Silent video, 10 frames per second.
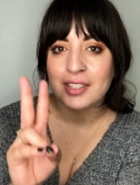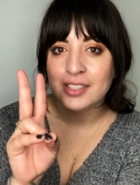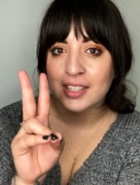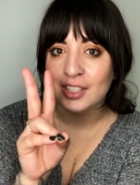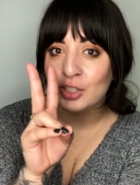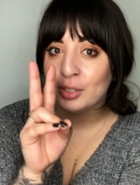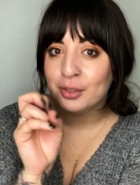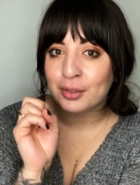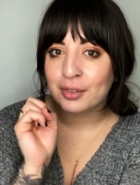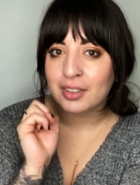day
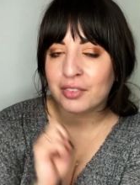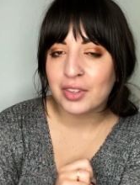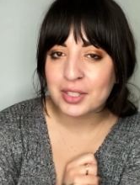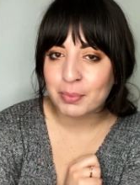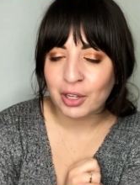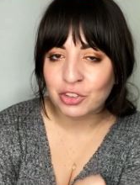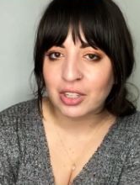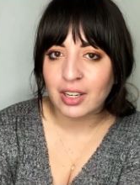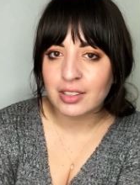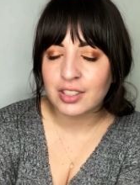2 of this
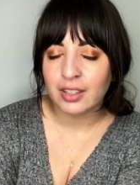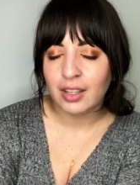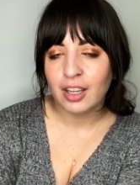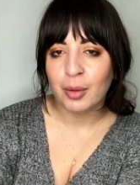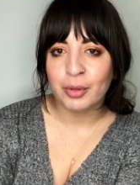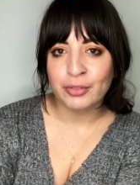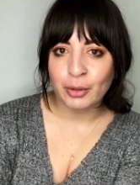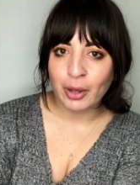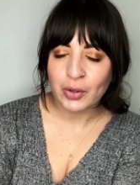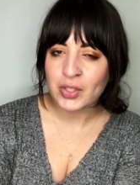project. I'm a
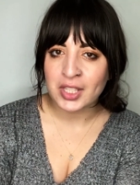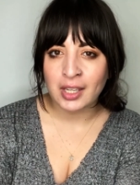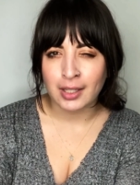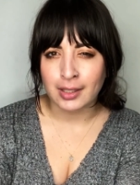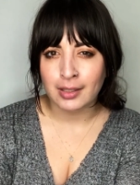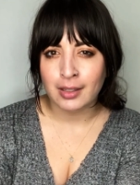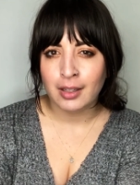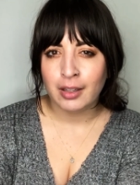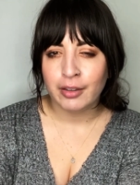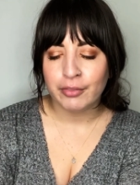few hours in
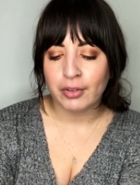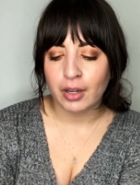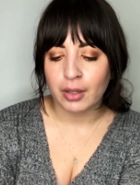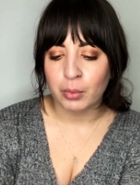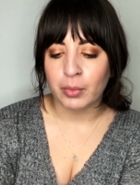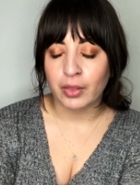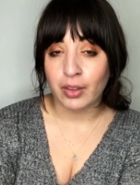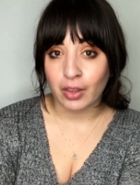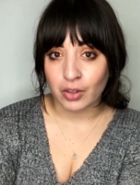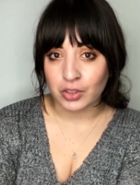from
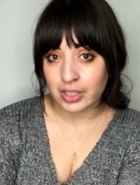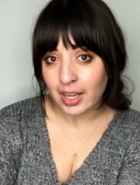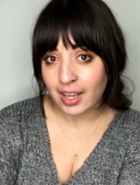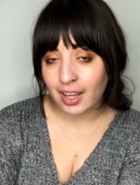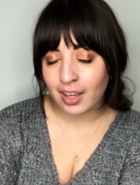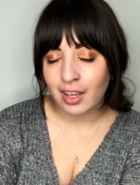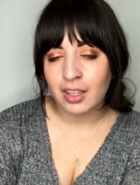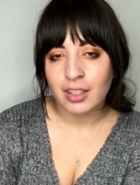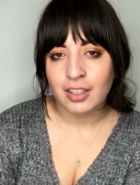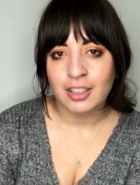the other day.
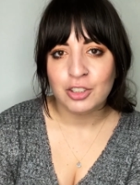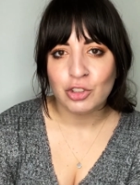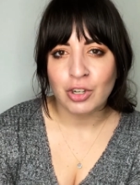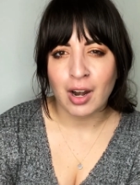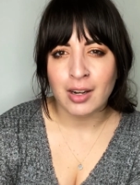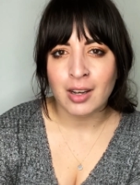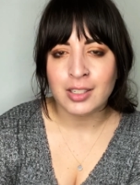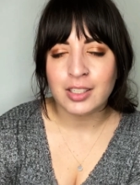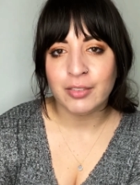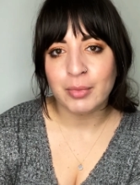Try not
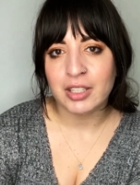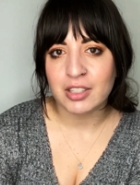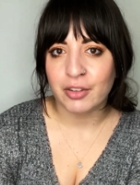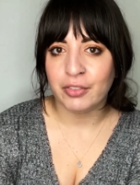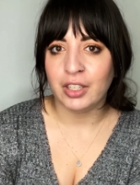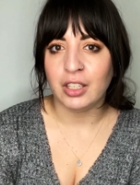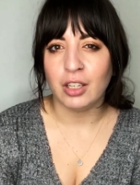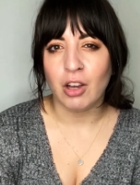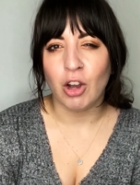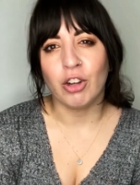to give myself any
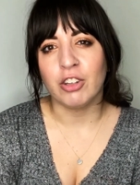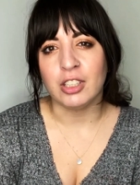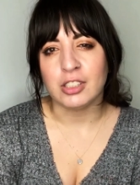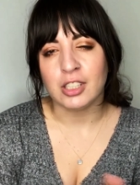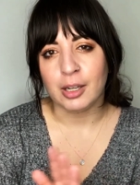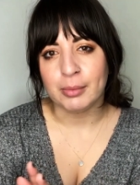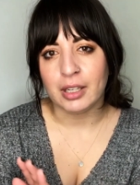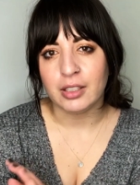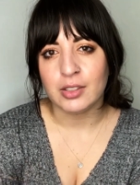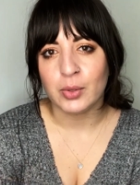concrete
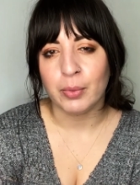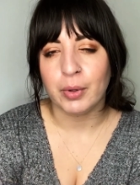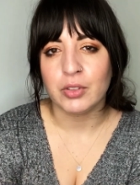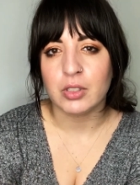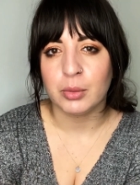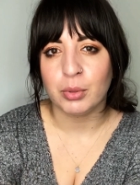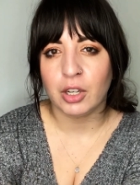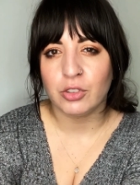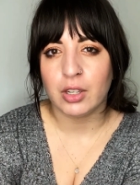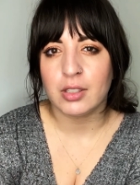timelines with personal
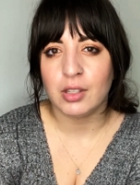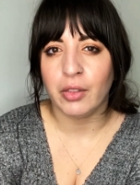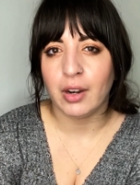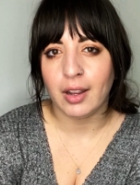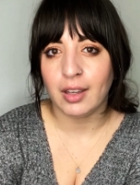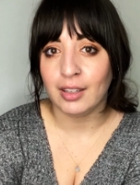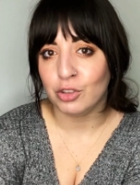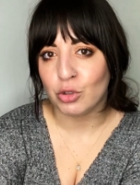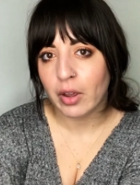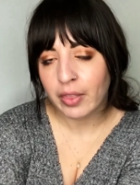projects so that I can
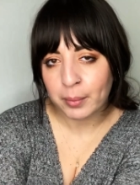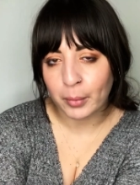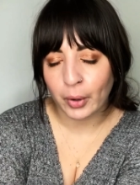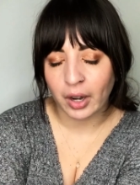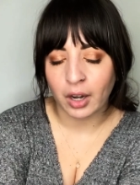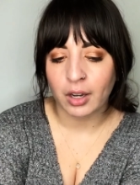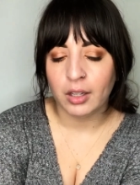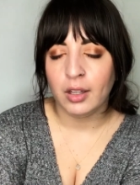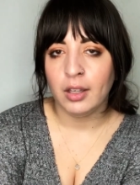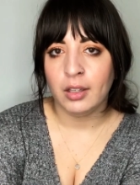enjoy them more,
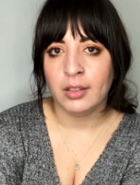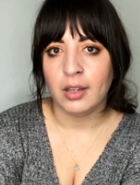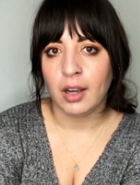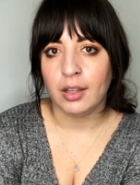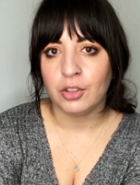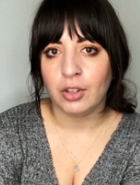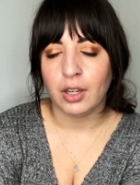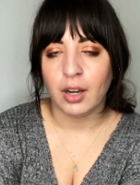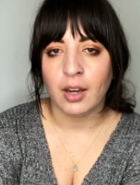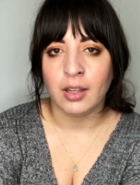not
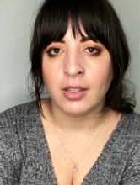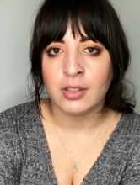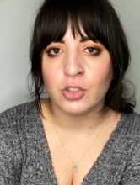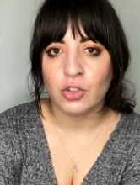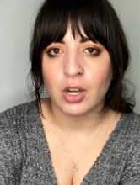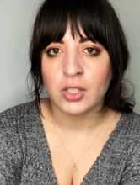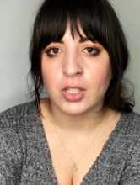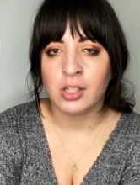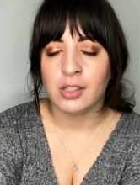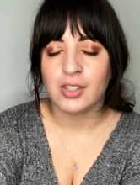create any
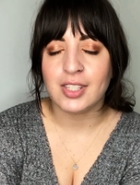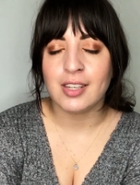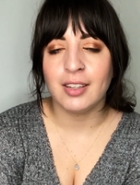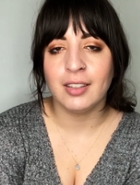stressors